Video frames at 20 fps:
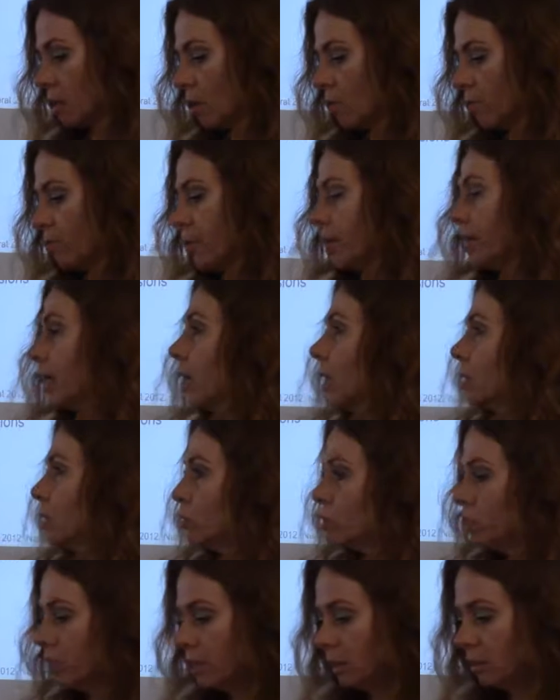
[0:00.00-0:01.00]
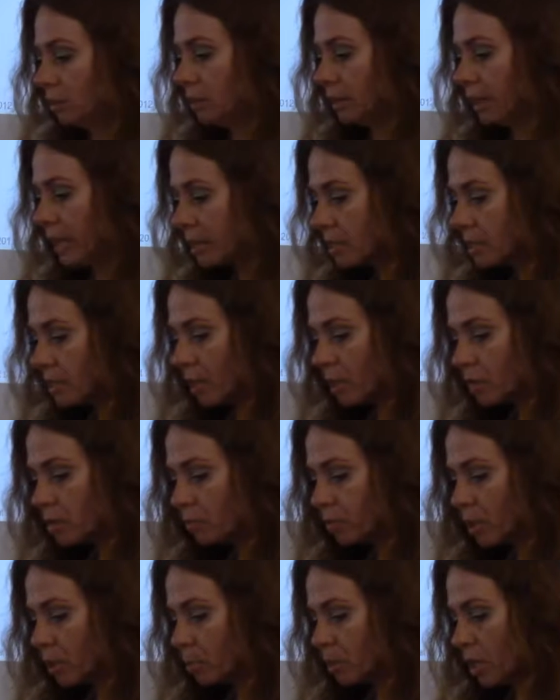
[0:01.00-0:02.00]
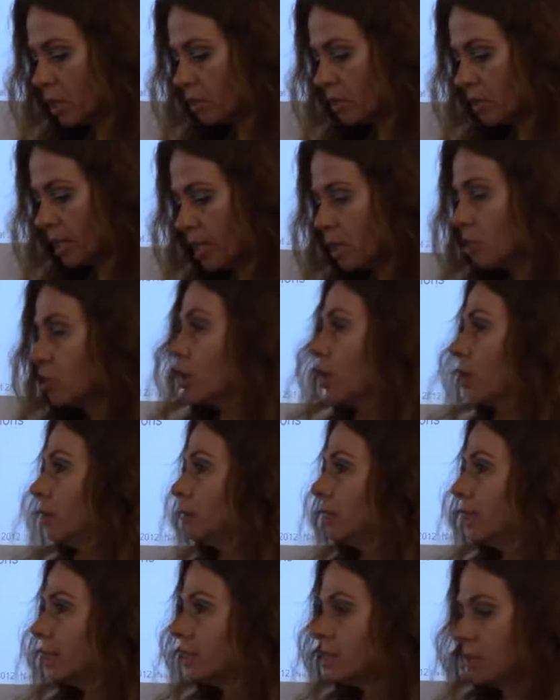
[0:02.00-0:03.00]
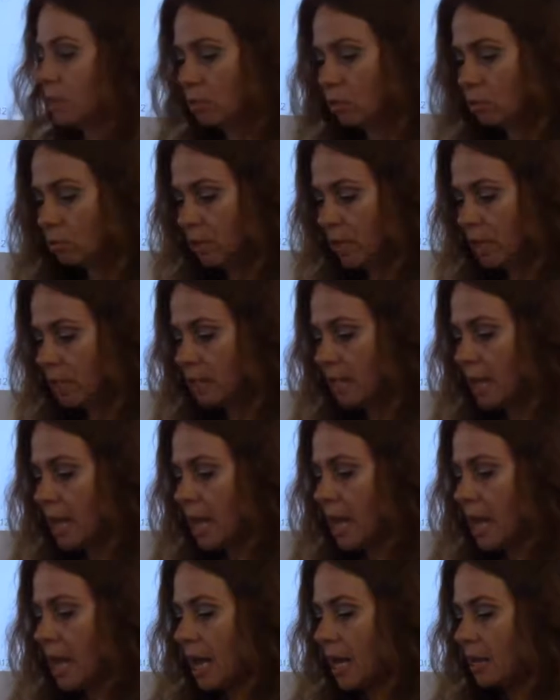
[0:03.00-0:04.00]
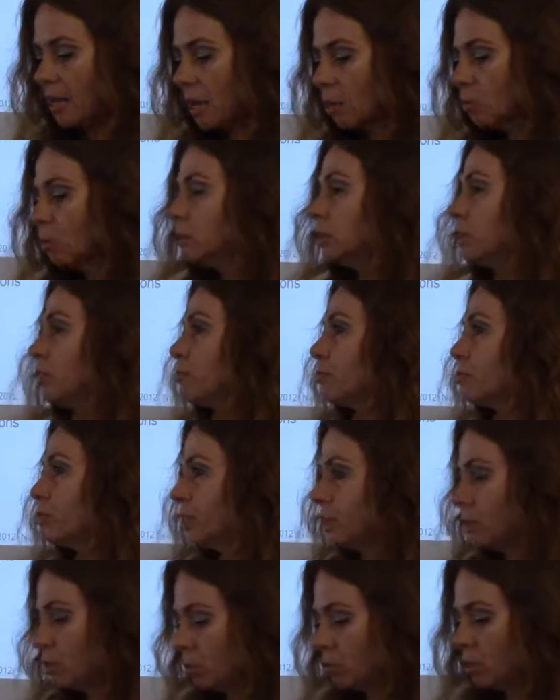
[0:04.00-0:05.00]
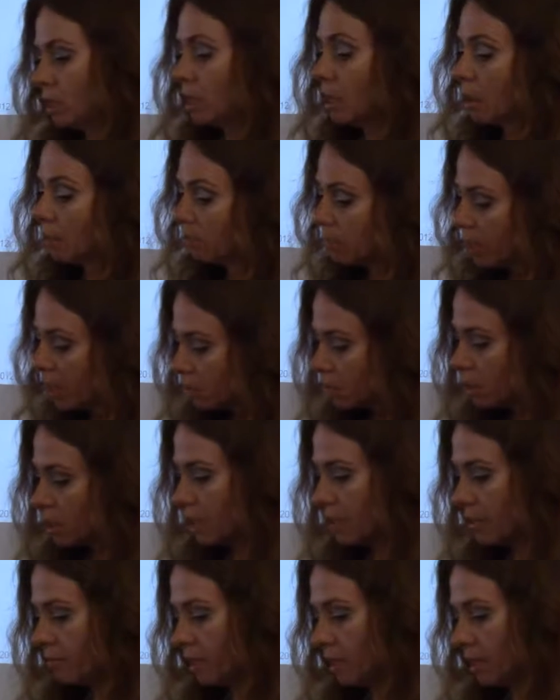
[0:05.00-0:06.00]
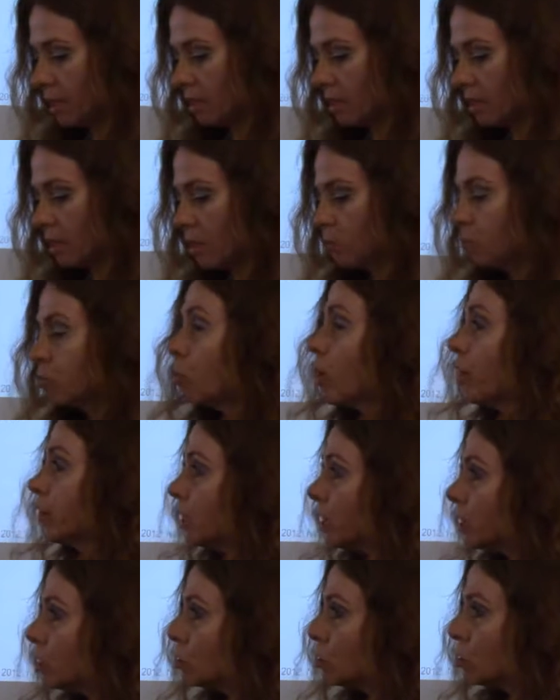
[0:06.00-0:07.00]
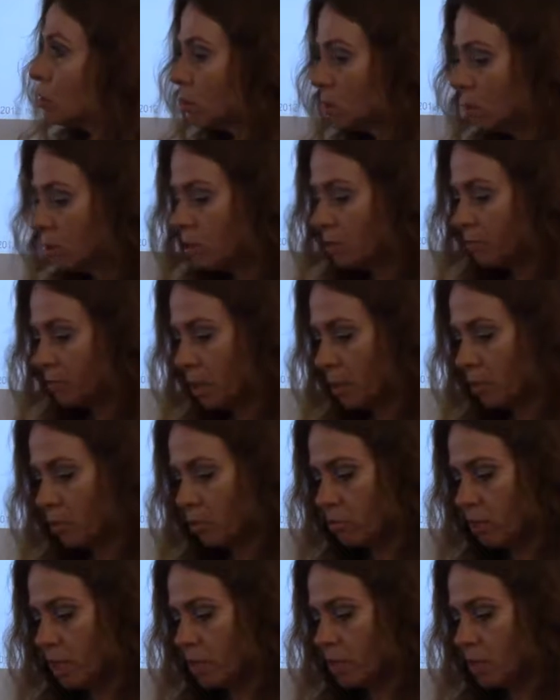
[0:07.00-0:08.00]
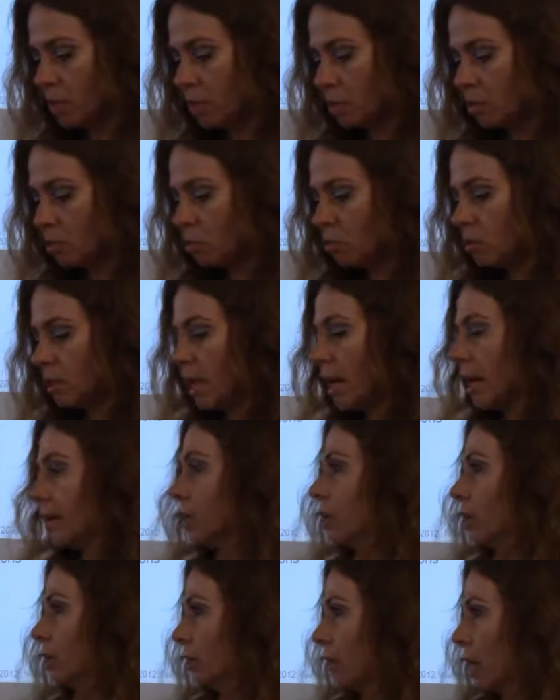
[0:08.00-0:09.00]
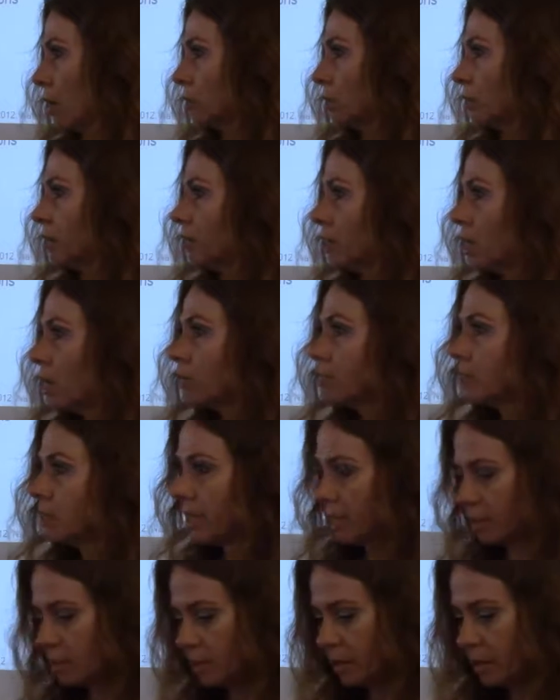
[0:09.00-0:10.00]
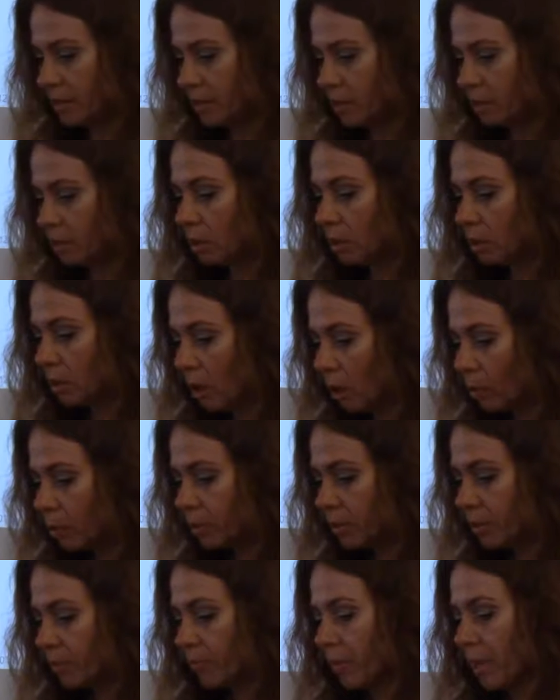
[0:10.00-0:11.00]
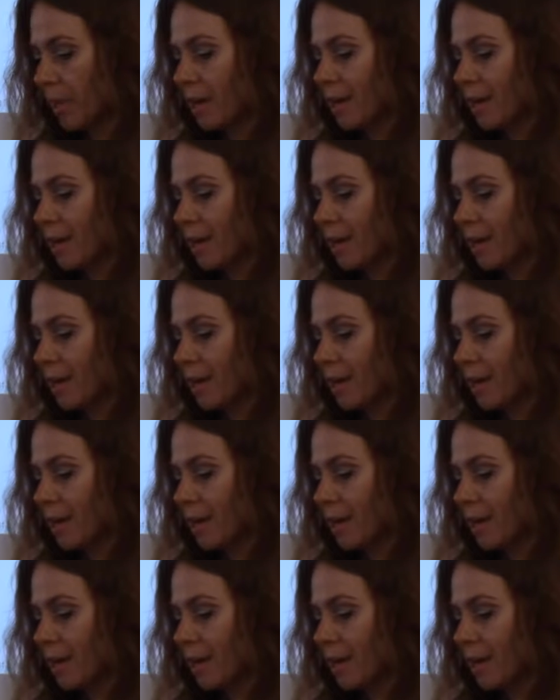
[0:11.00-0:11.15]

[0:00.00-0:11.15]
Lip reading: of archaeological textiles from Bronze Age context in Greece, and I will refer to the compound evidence of weaving tools from Greece and to the iconography of textiles and cloth.